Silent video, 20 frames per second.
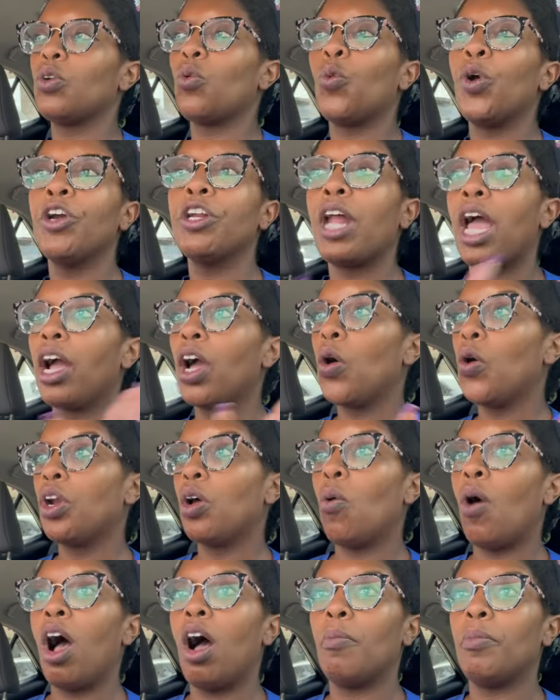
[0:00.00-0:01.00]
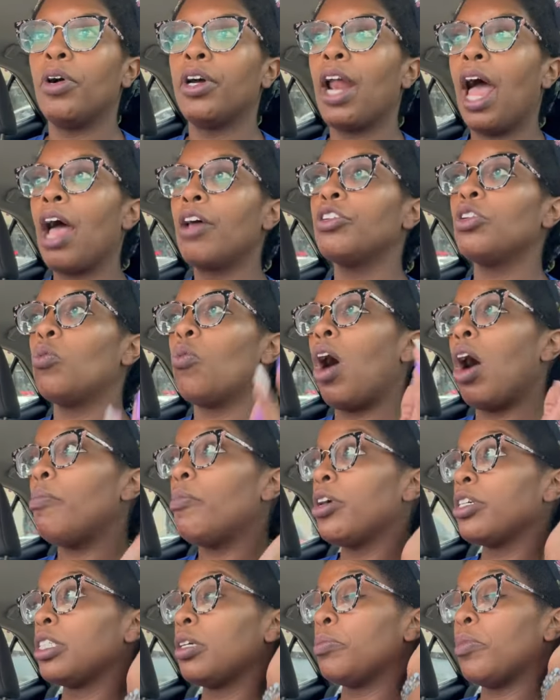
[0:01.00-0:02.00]
We're not going to Walmart. I'll do
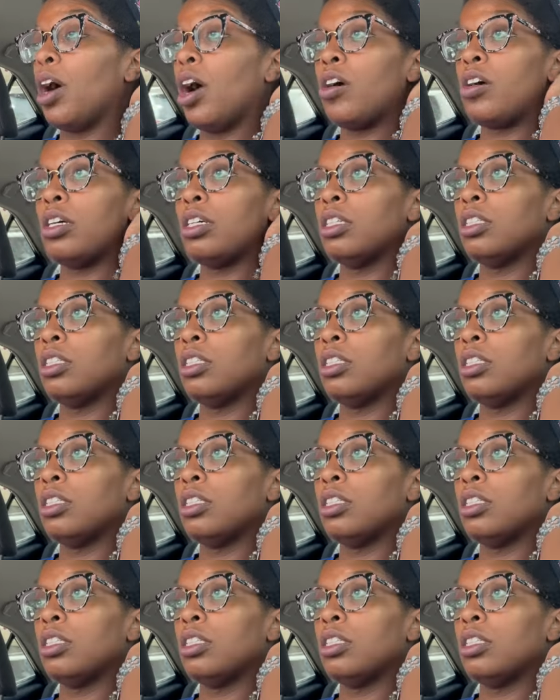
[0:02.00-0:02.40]
Walmart tomorrow.